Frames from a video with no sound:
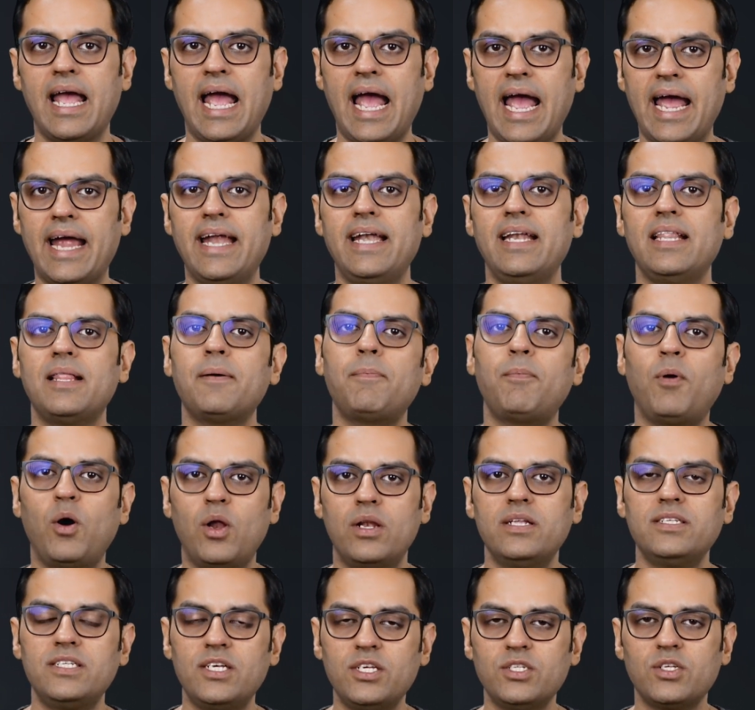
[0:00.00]
and the
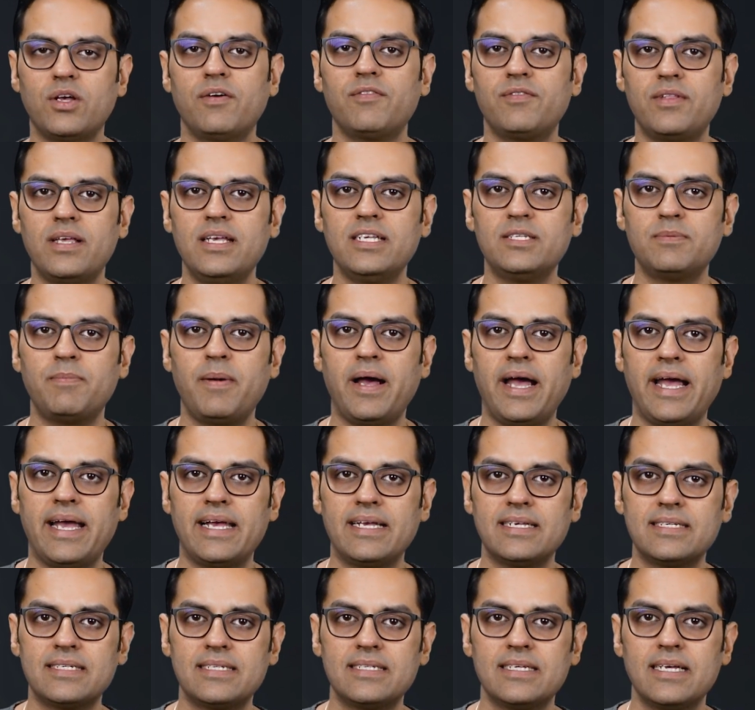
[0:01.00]
policies of these
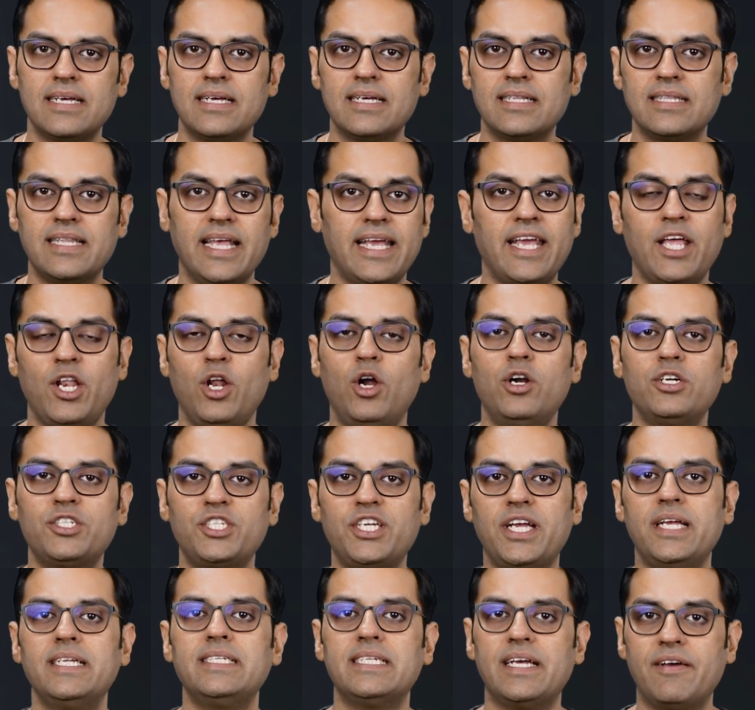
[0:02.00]
banks, they cannot
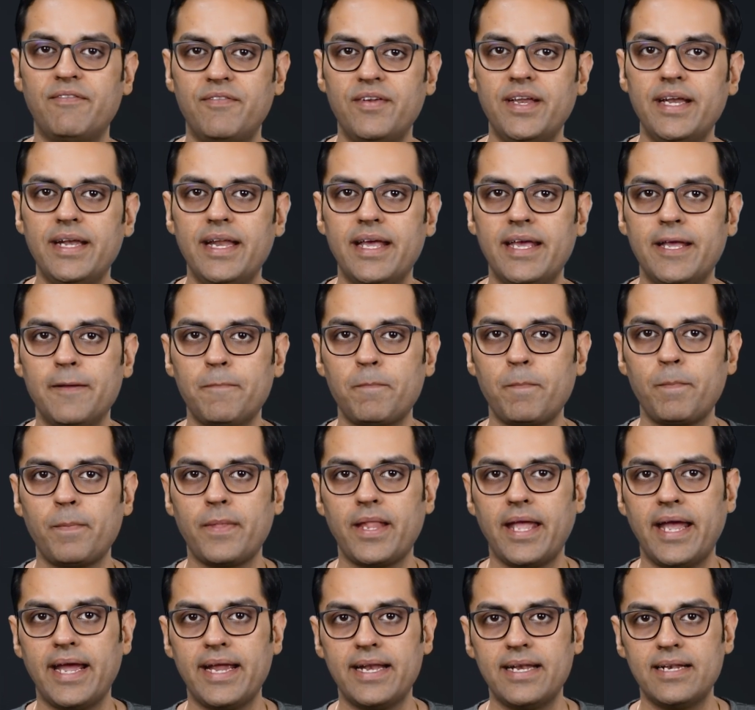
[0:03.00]
change every day
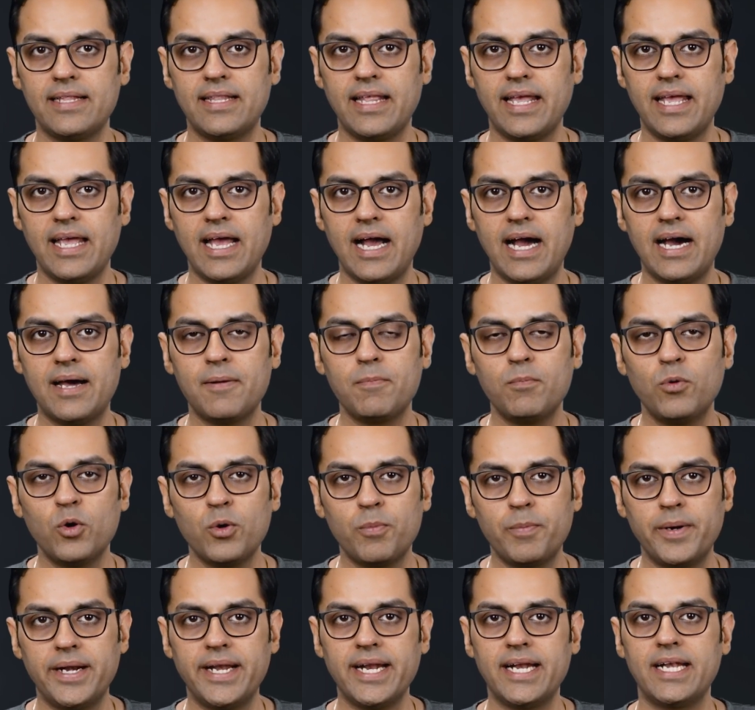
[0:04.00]
and they are more
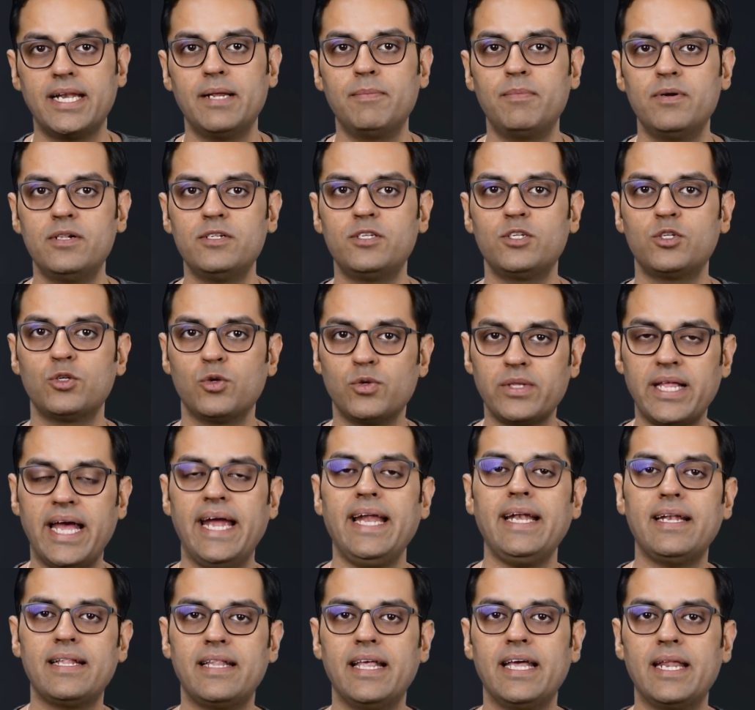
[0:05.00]
predictable, so
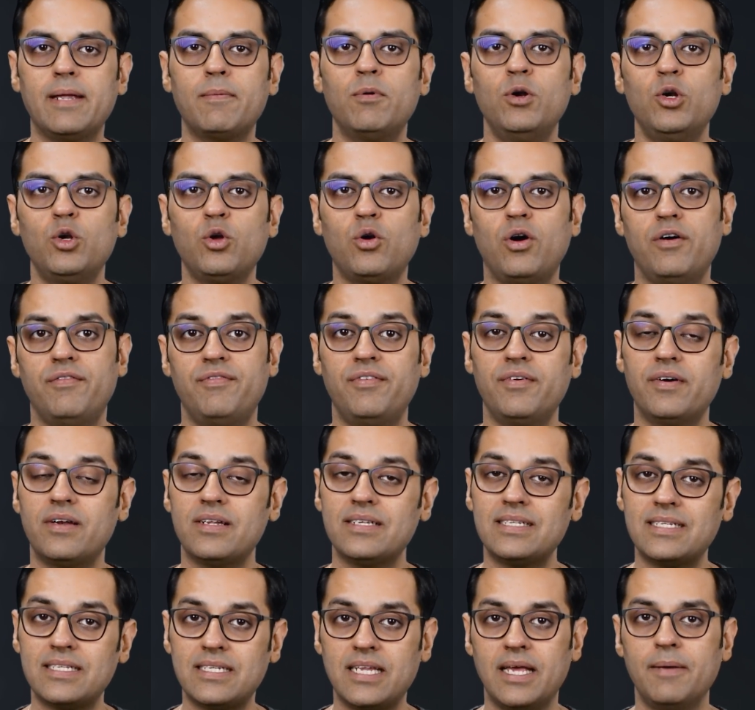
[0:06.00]
that they are able to offer a
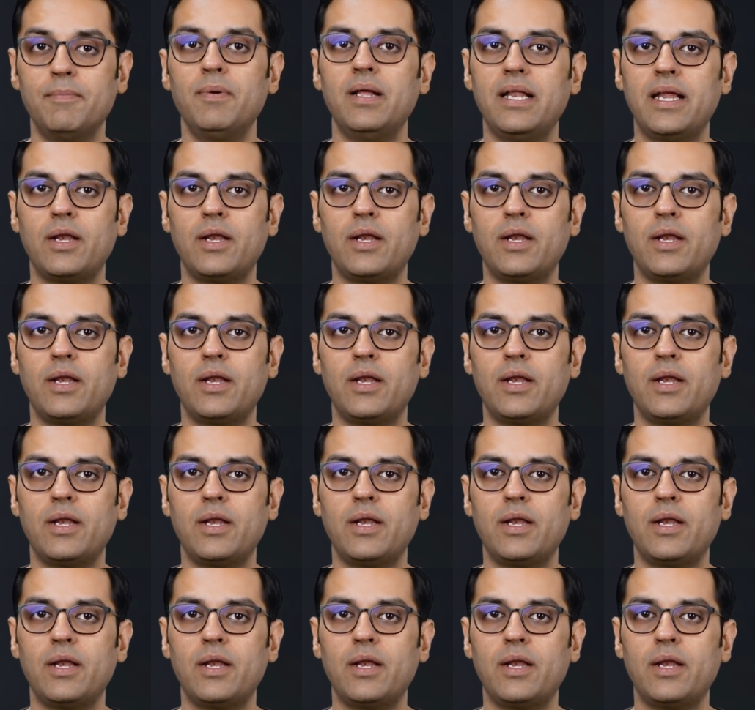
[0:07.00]
stable